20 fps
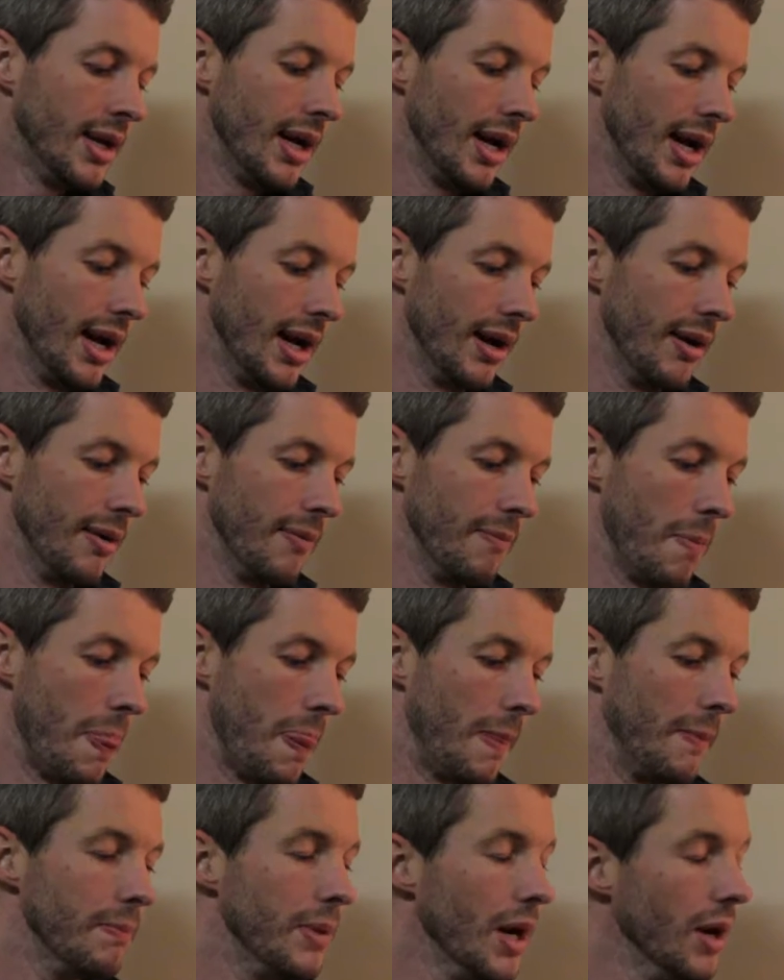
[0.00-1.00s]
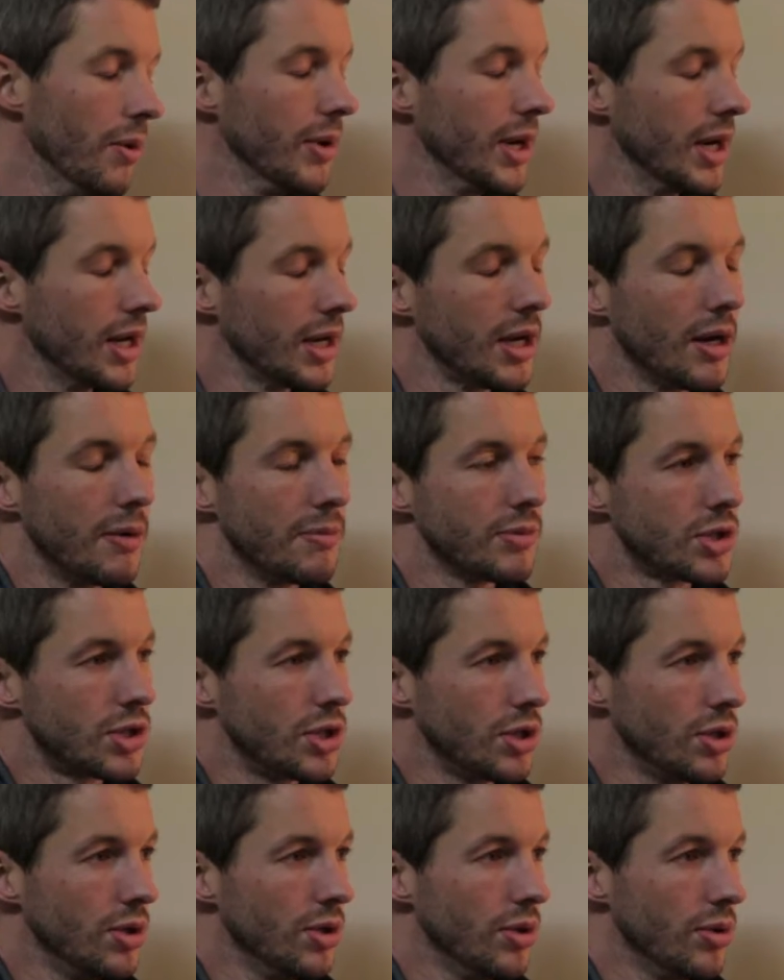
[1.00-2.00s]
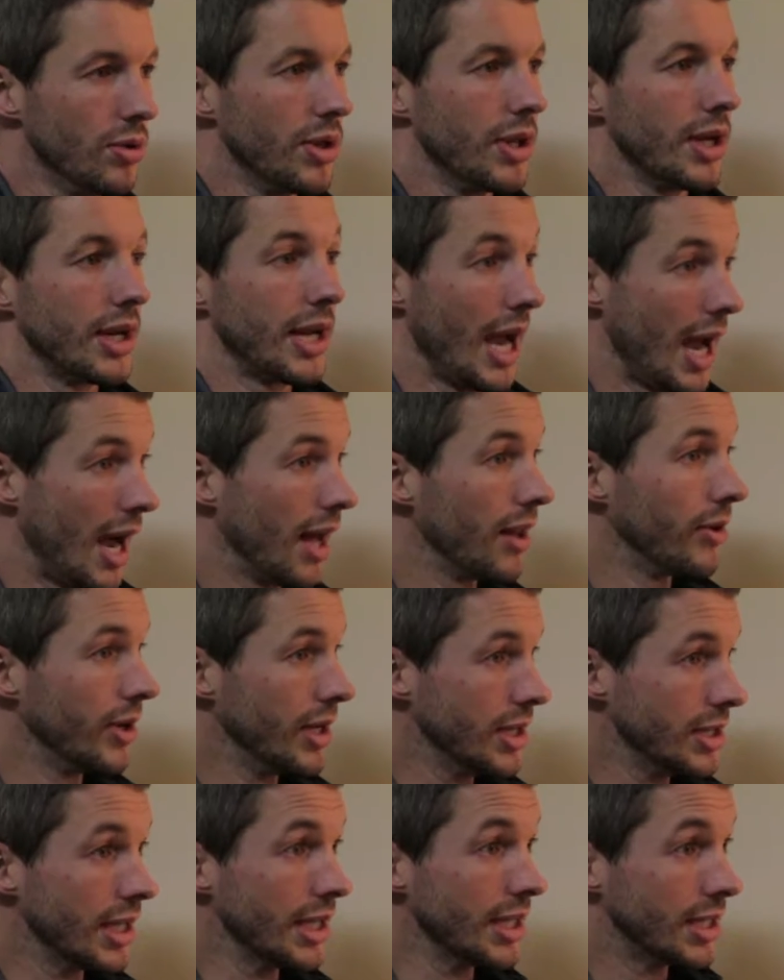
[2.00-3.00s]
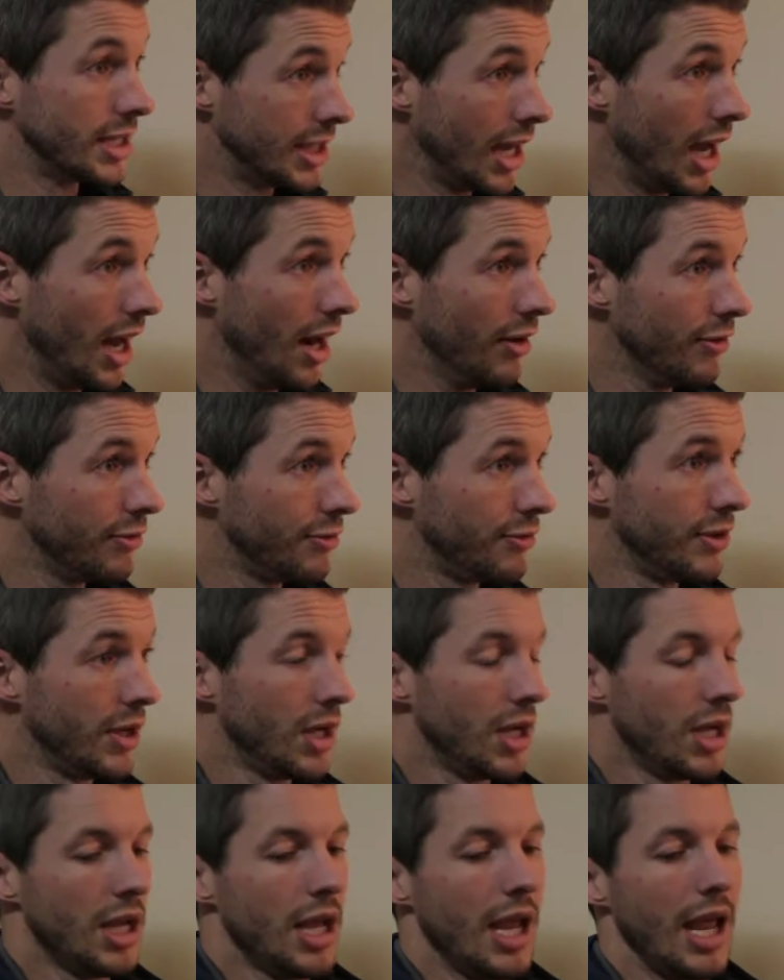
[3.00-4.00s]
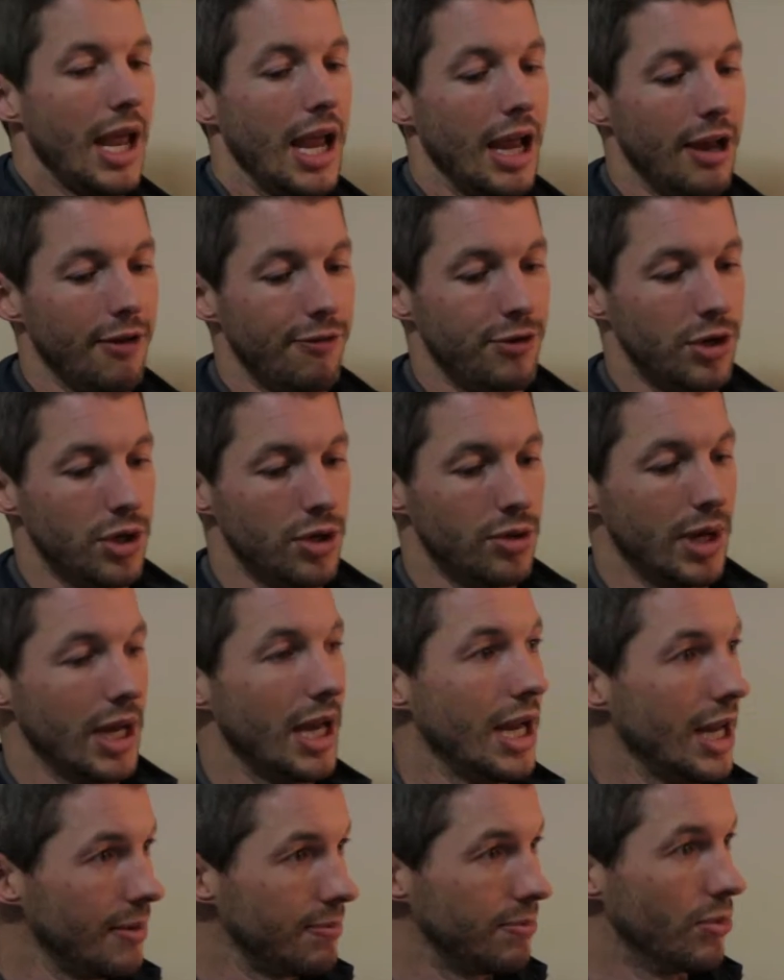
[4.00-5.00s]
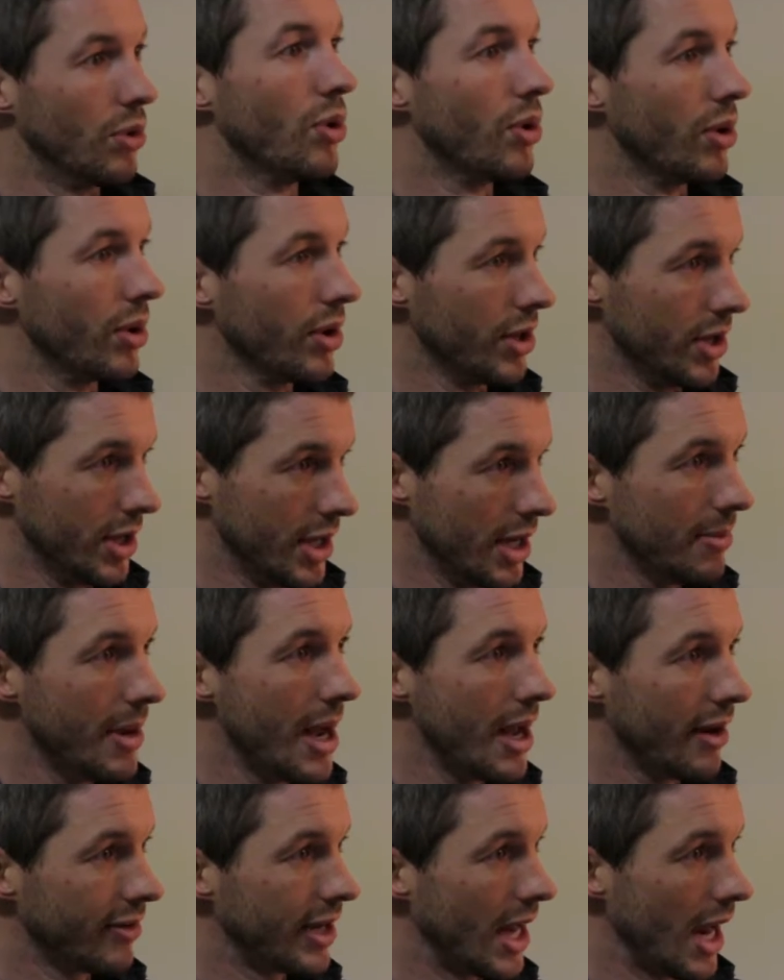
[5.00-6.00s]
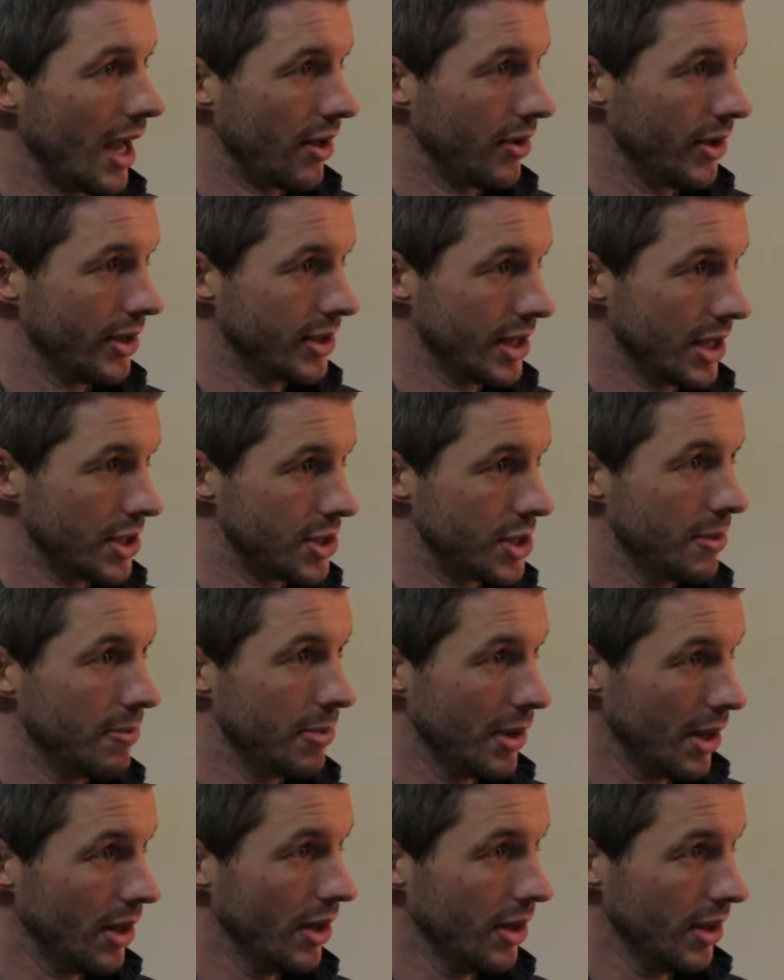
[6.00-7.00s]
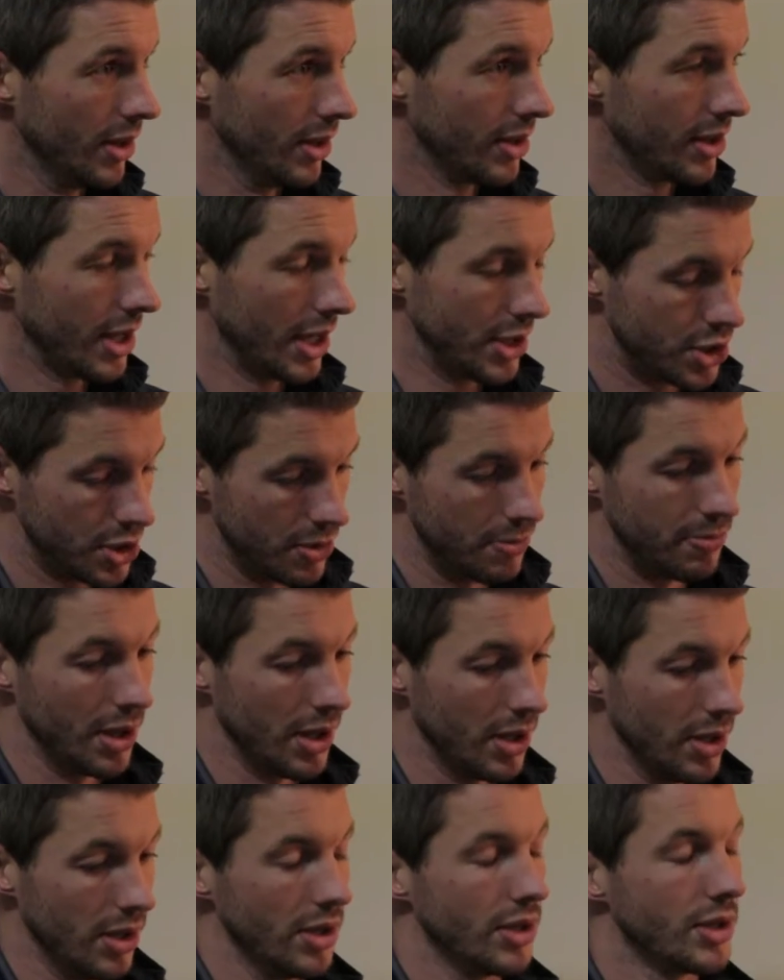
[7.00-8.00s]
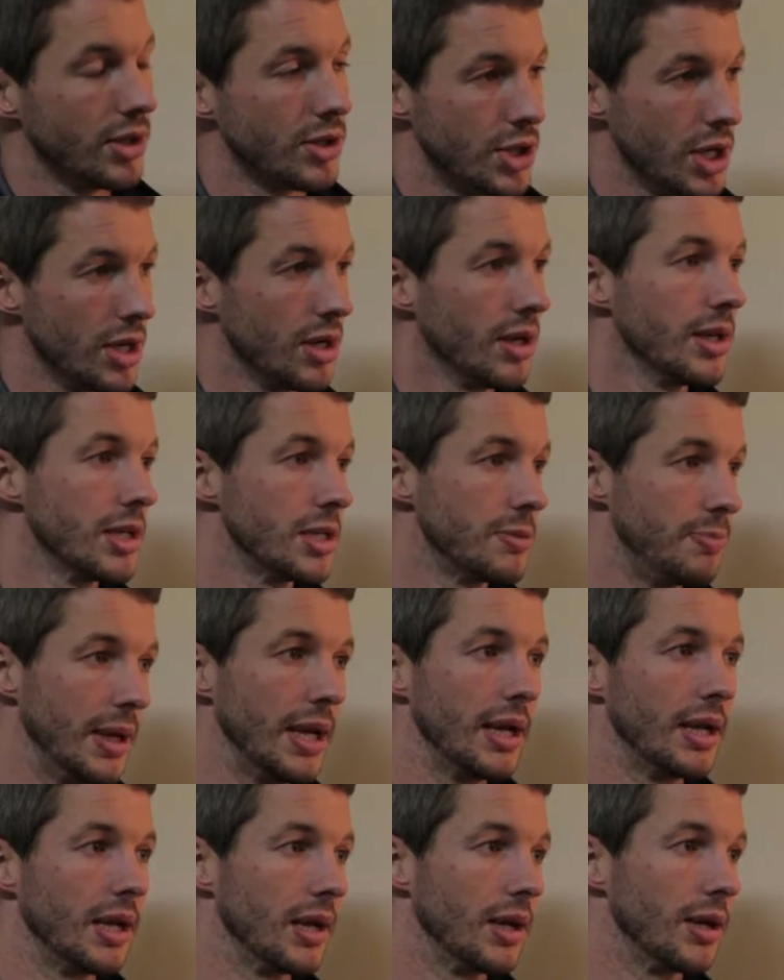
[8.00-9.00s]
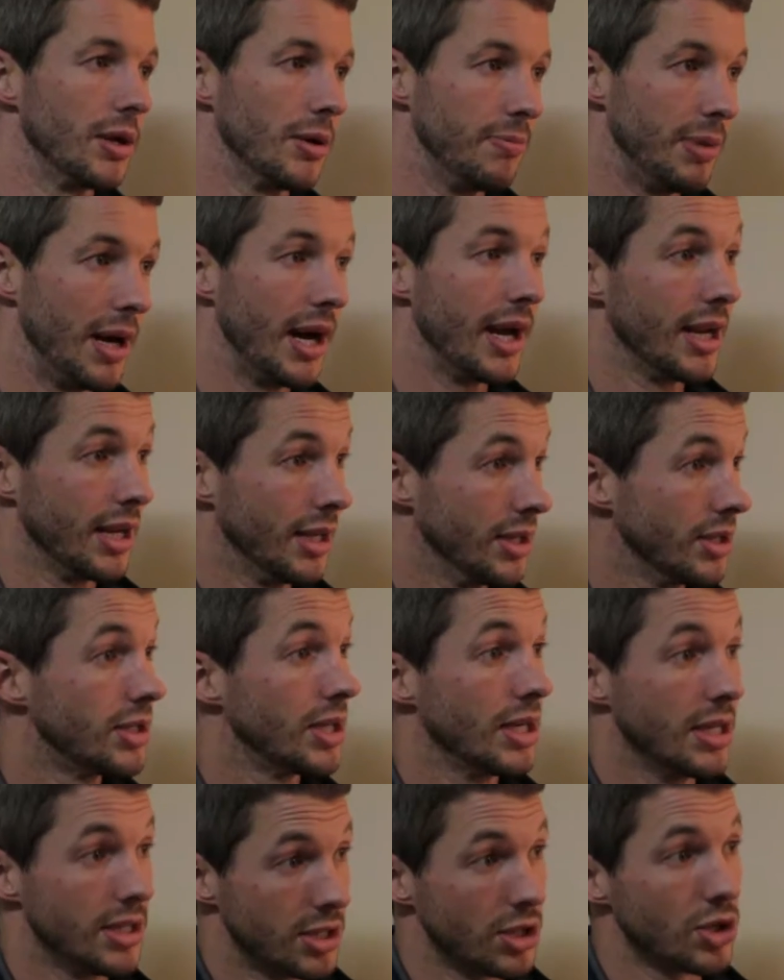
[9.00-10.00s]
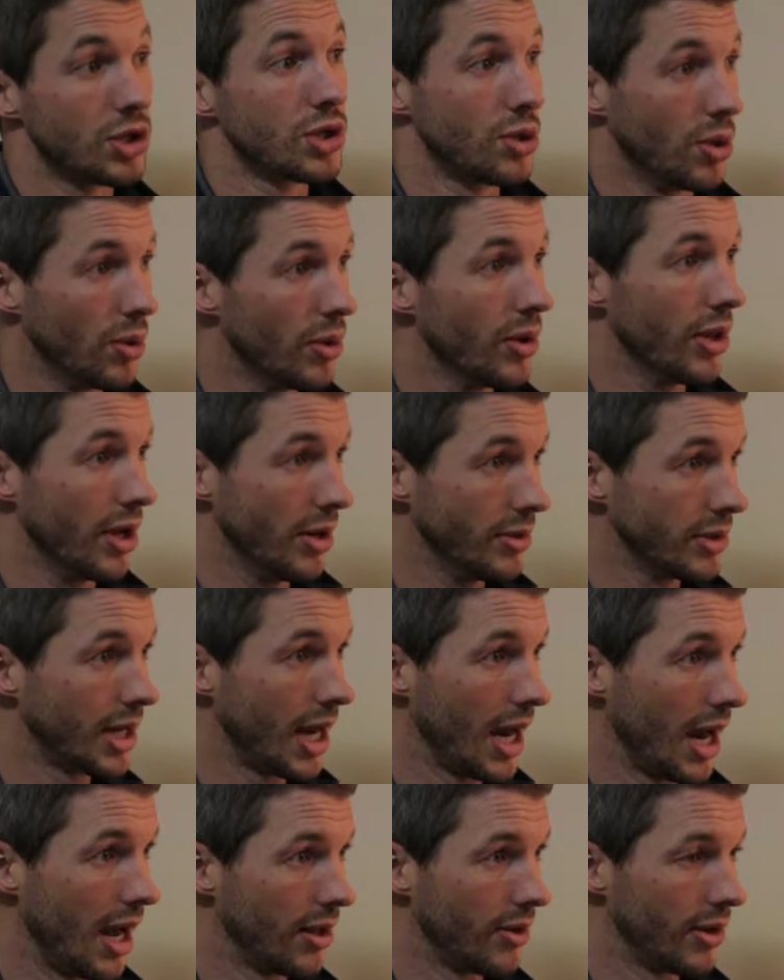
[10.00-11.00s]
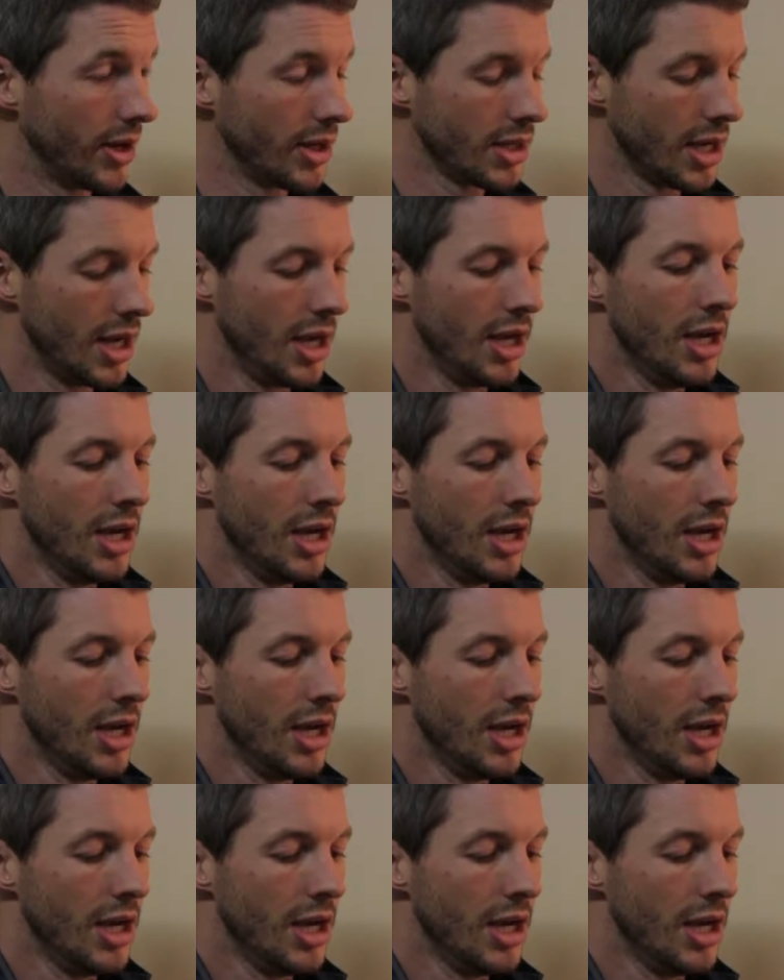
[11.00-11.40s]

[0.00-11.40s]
But when it comes to the calories itself, if you eat more than the amount of calories that you burn, generally speaking, your body tends to store those calories.